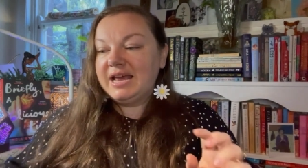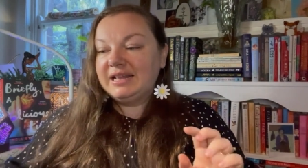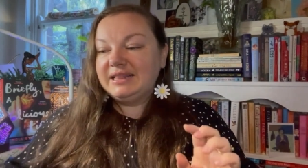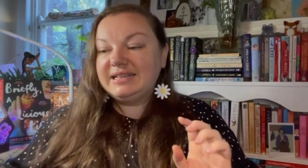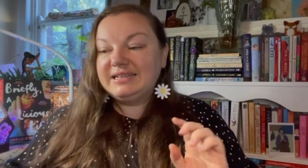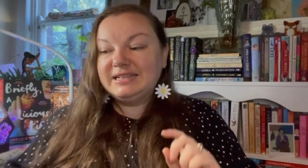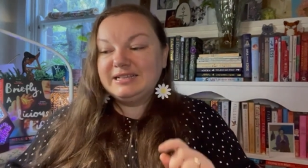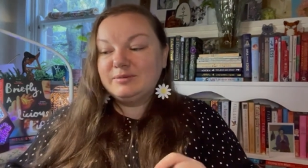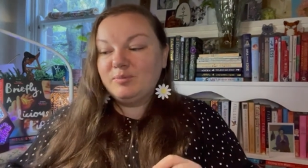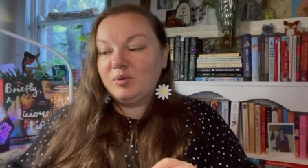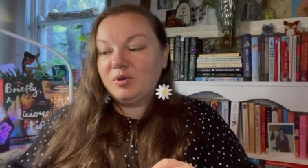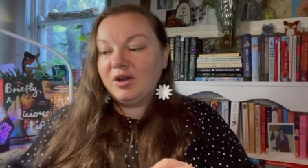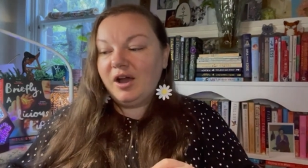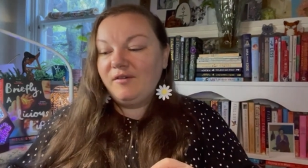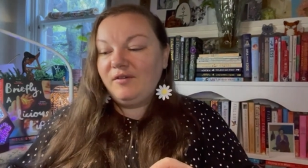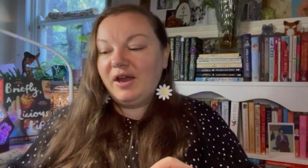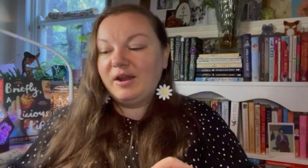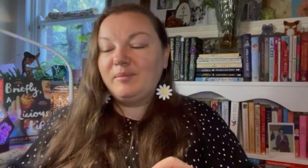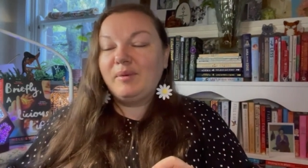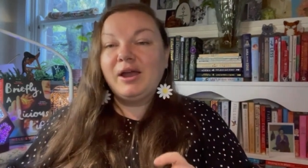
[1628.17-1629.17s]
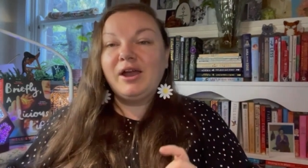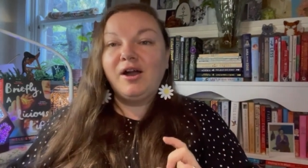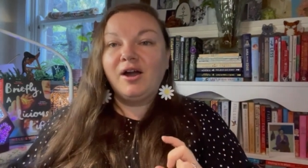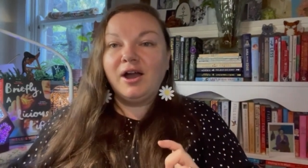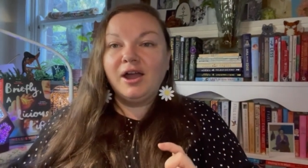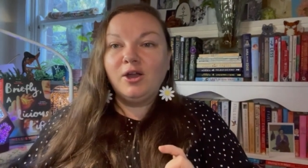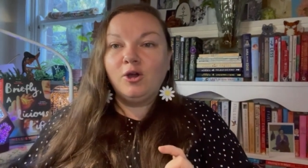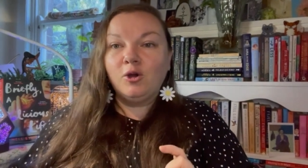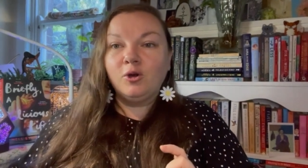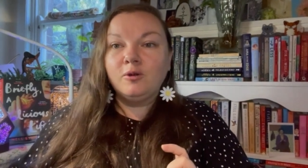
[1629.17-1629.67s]
This is a book I've had my
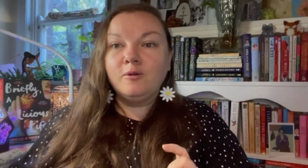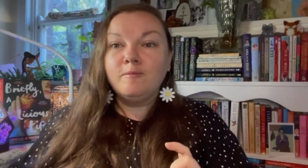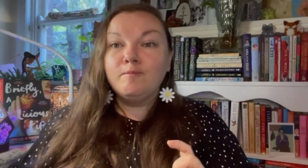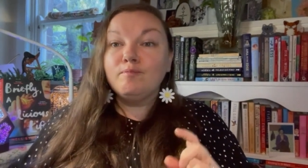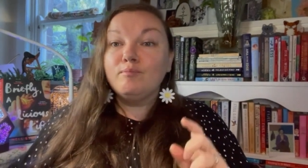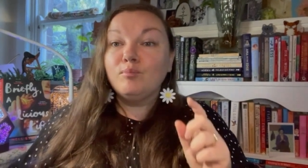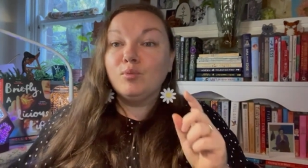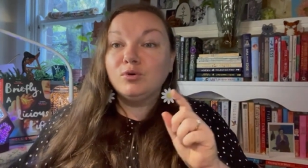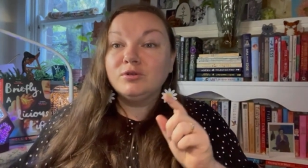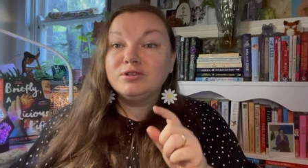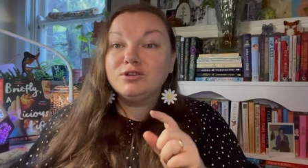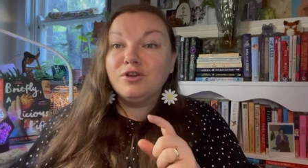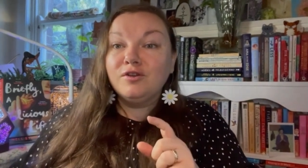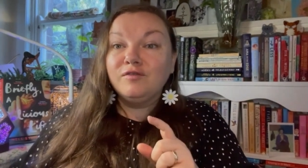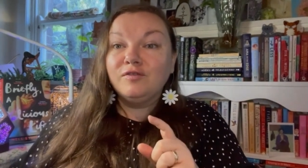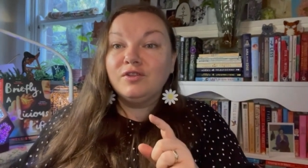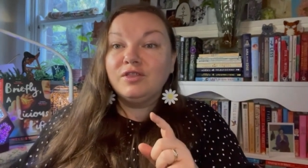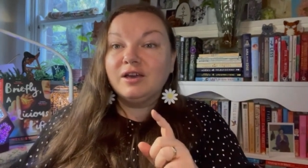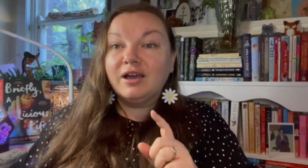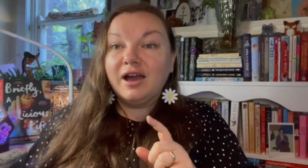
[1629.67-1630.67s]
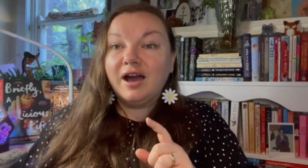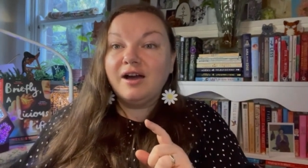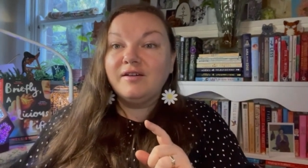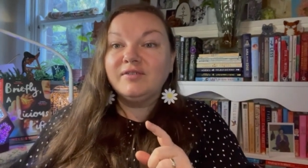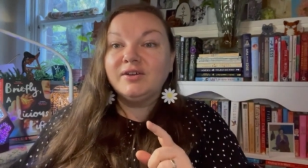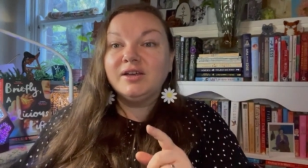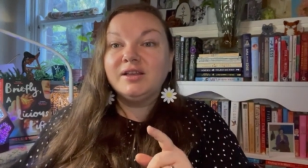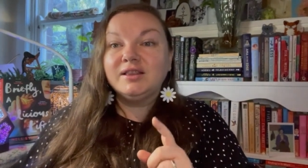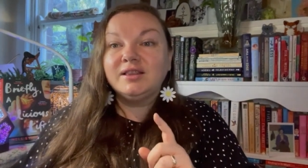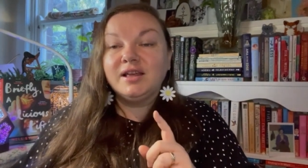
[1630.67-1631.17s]
eye on more so for the
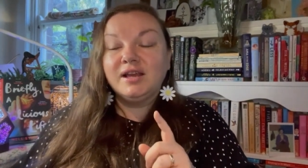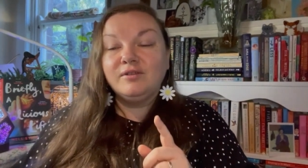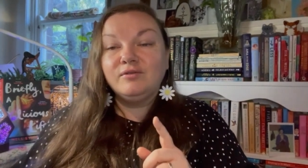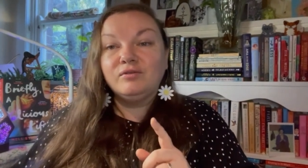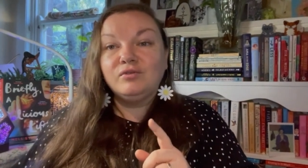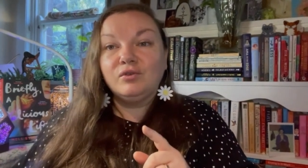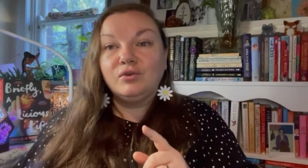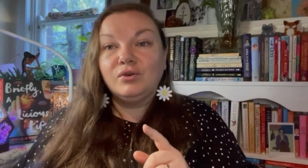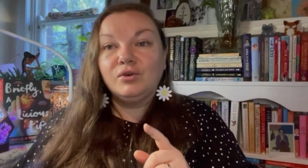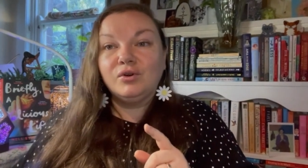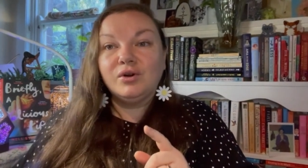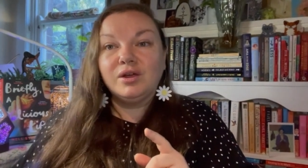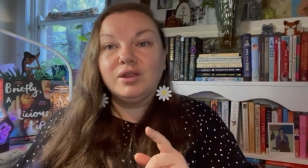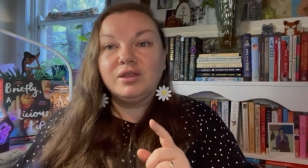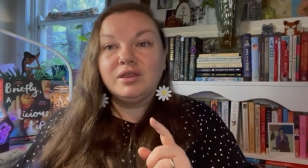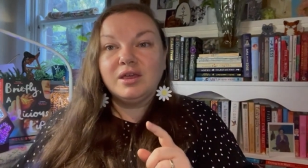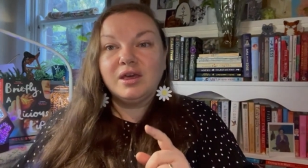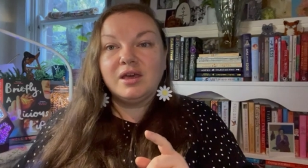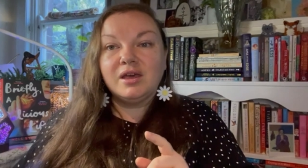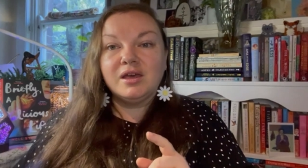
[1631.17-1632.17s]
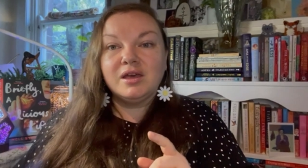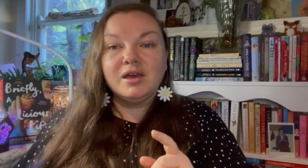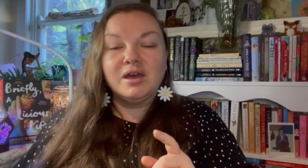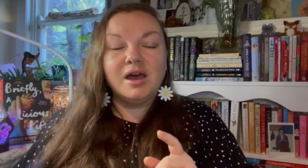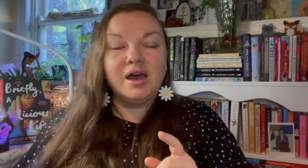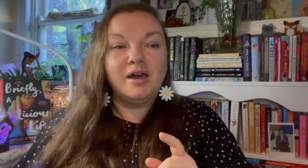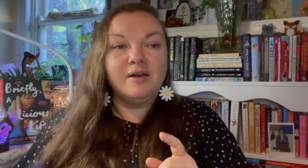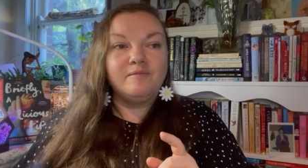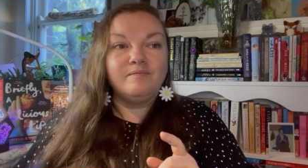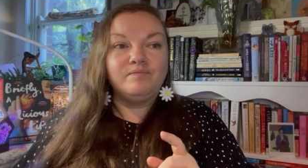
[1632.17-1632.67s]
cover than for the
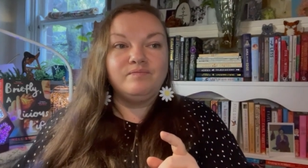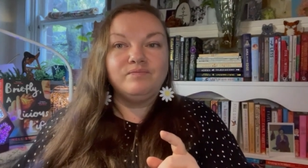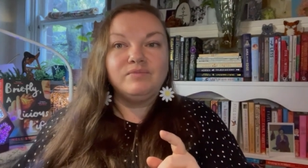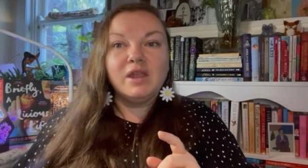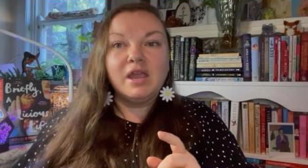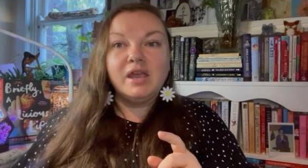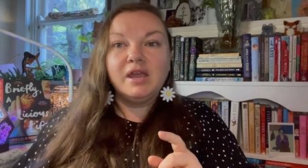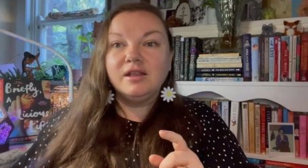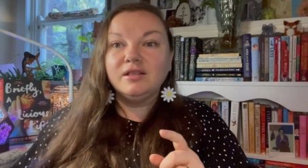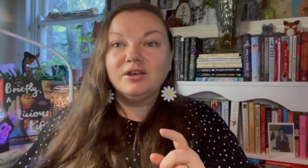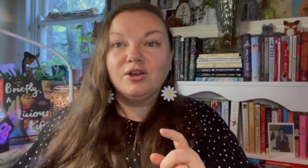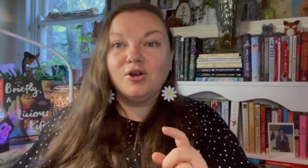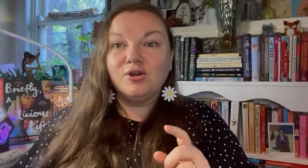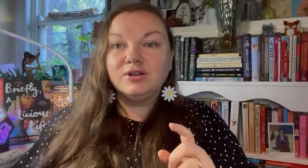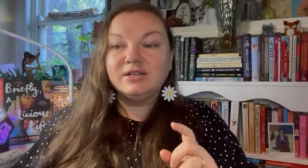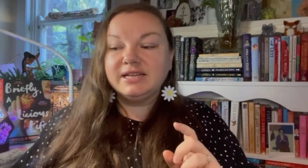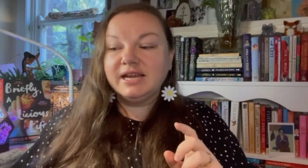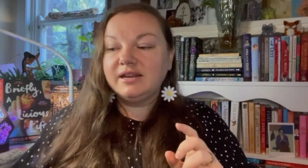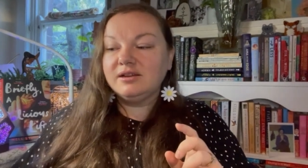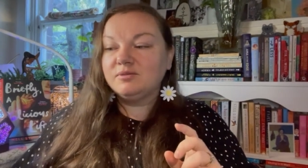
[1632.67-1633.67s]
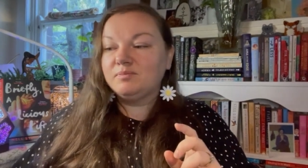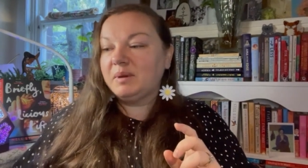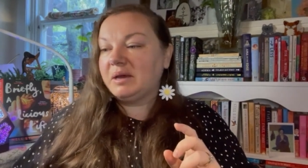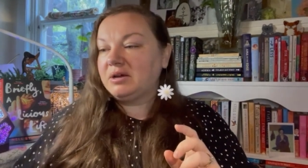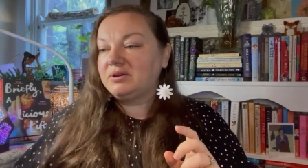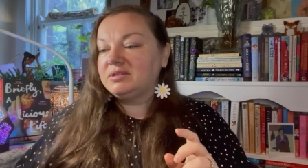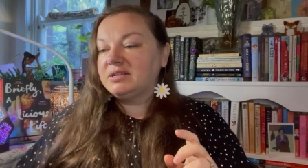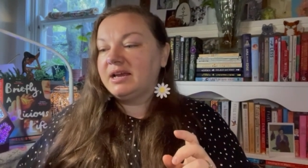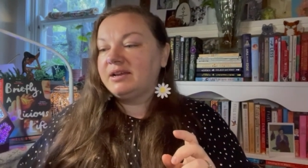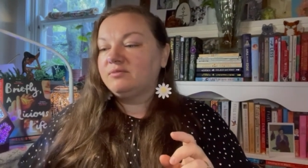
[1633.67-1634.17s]
um, the content
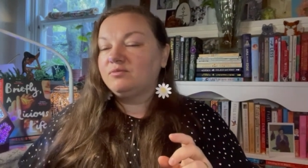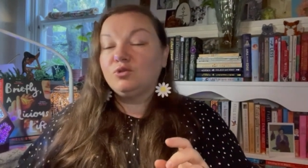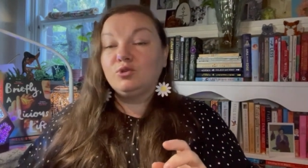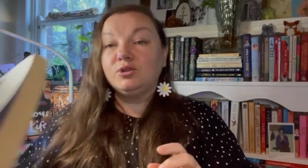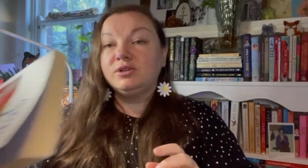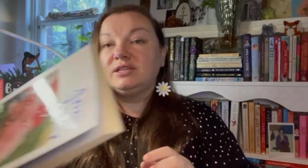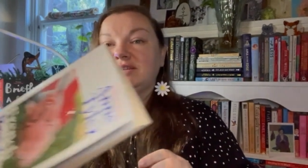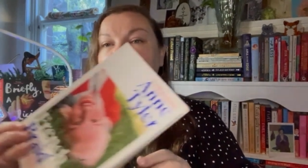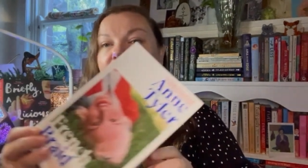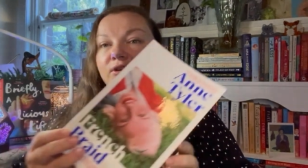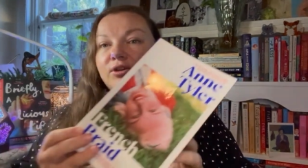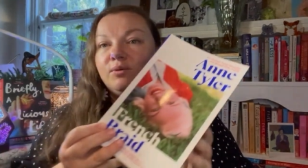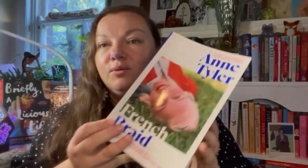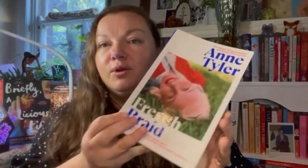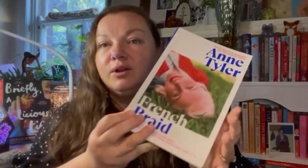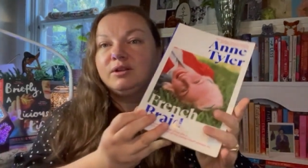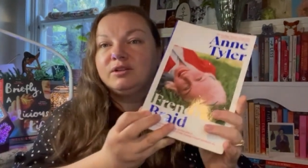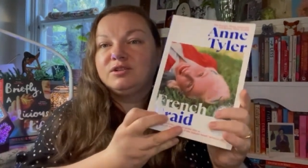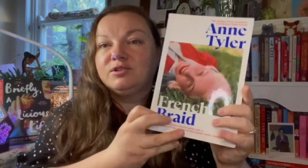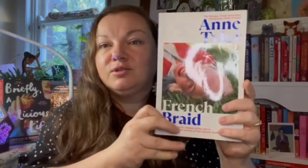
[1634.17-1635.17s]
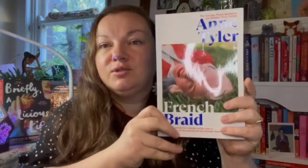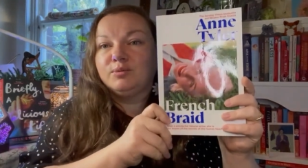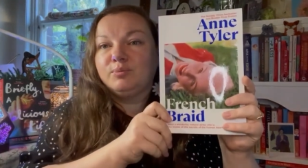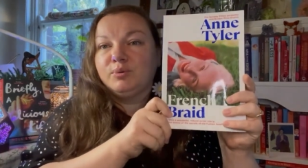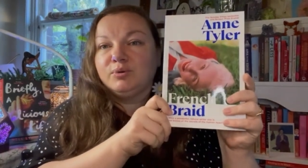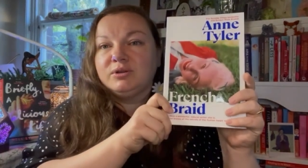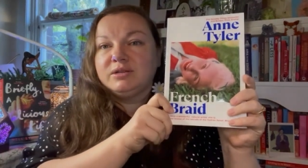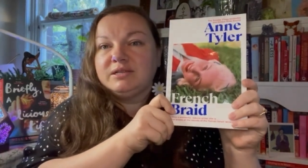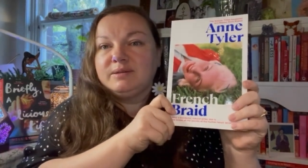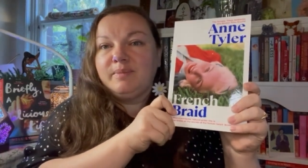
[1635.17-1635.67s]
because I couldn't tell you what was, the
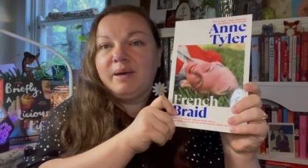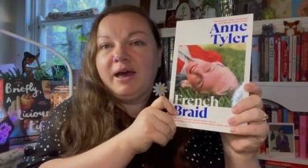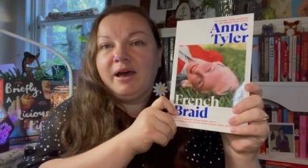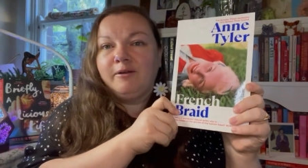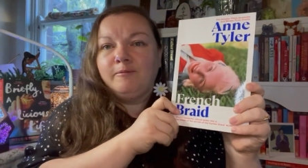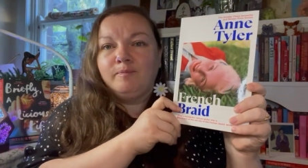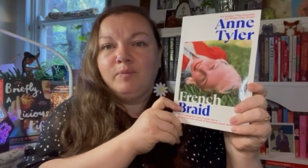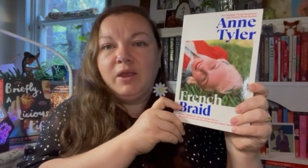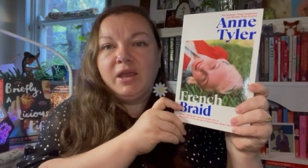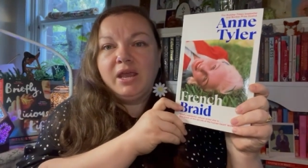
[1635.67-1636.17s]
book is about.